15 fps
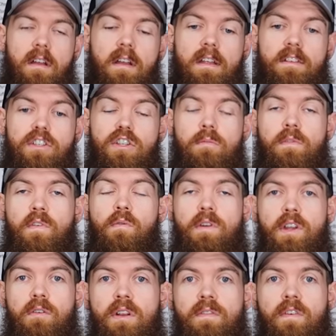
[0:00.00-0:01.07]
Alright, so before
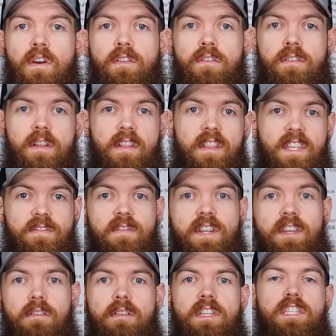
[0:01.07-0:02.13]
we go any farther, this
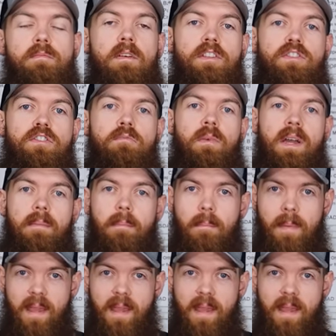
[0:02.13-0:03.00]
video is sponsored by